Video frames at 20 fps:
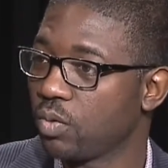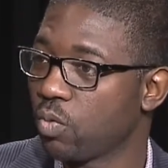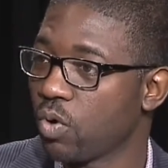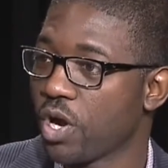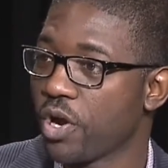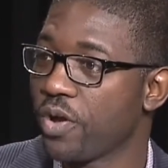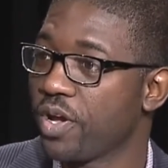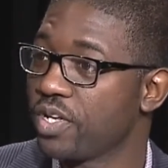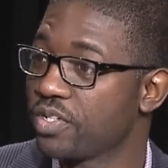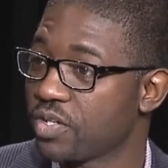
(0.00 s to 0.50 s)

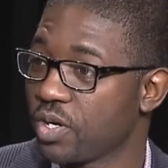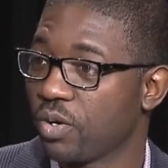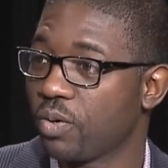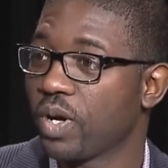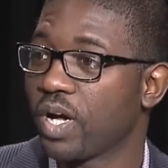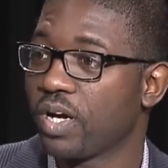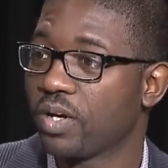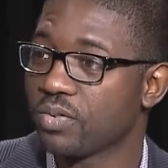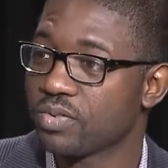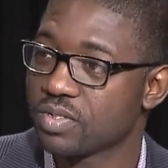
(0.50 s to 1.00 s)
wire his whole
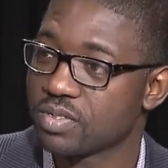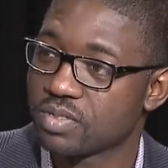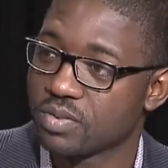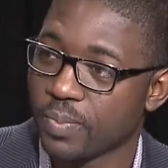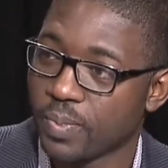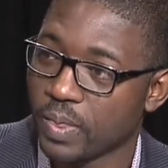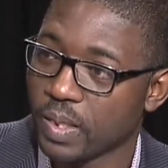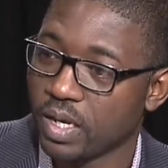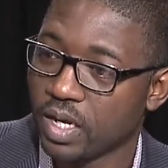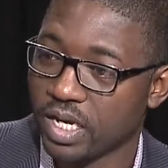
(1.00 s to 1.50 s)
house,
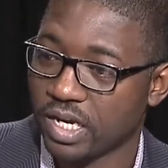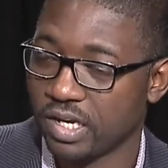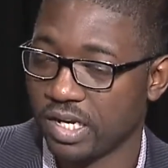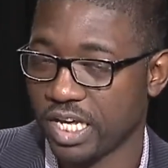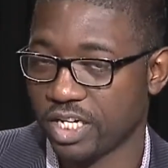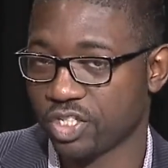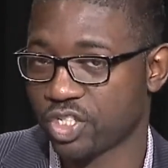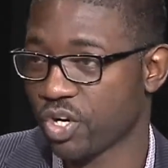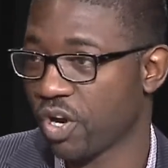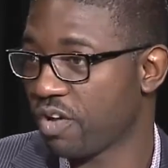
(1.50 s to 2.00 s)
kind of
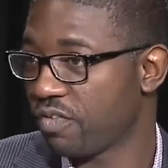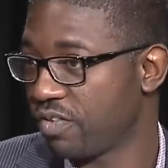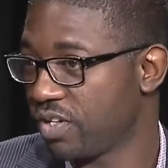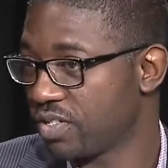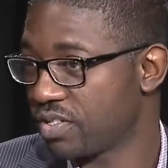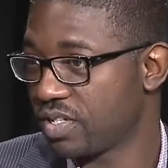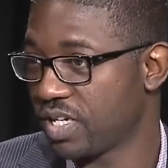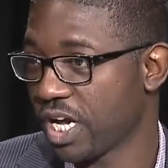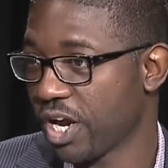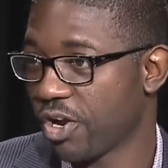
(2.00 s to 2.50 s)
like
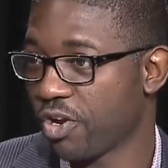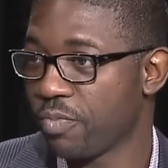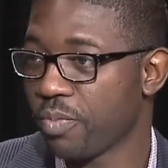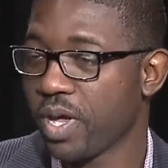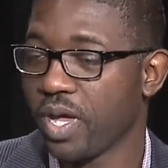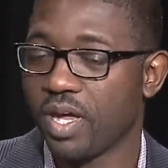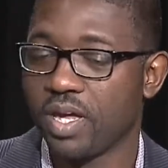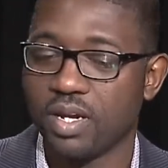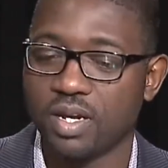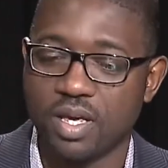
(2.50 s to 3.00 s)
Jarvis and Iron
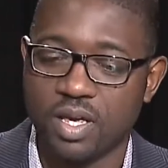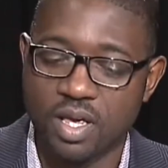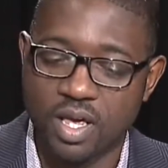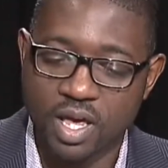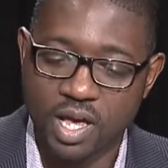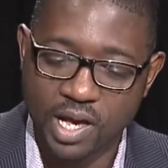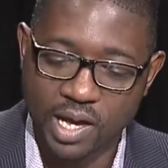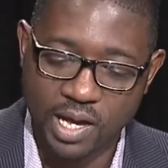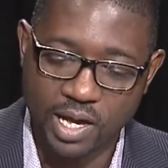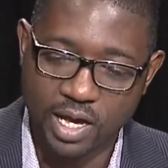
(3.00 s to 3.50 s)
Man.
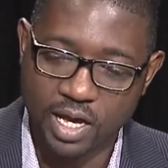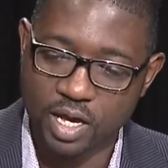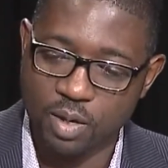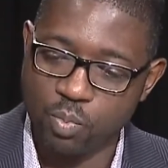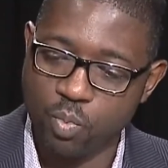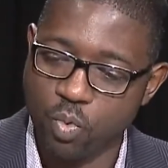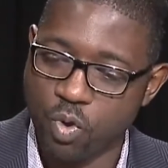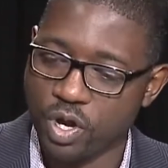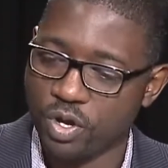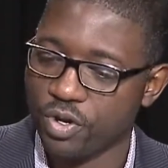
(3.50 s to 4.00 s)

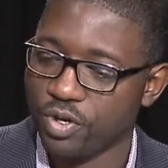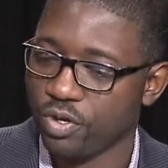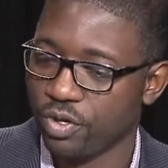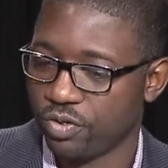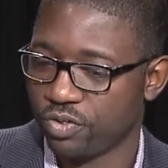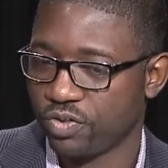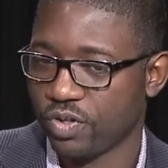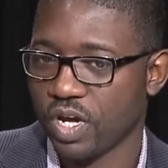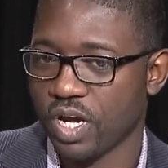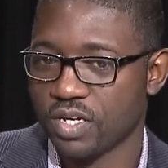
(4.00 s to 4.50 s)
What are your
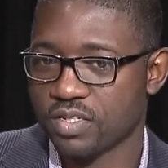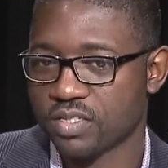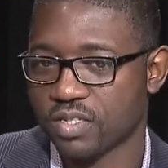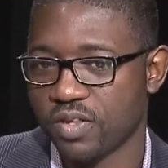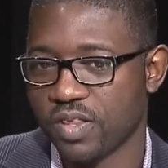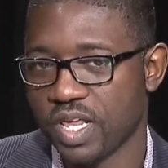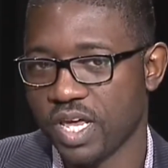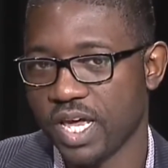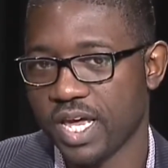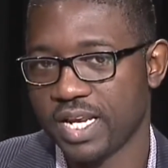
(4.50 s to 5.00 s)
thoughts
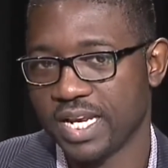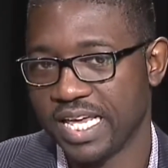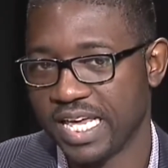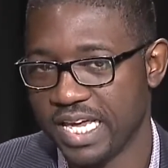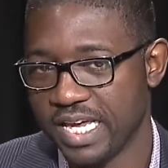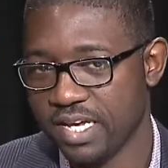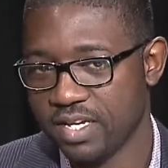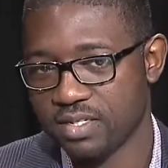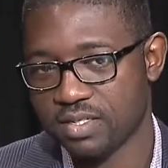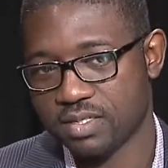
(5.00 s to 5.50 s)
on that?
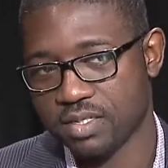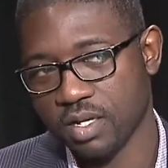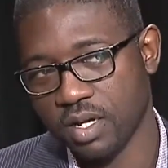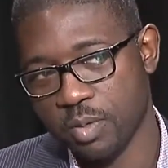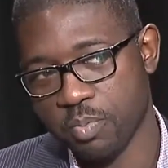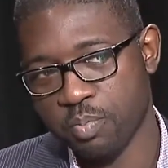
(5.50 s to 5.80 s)
He's a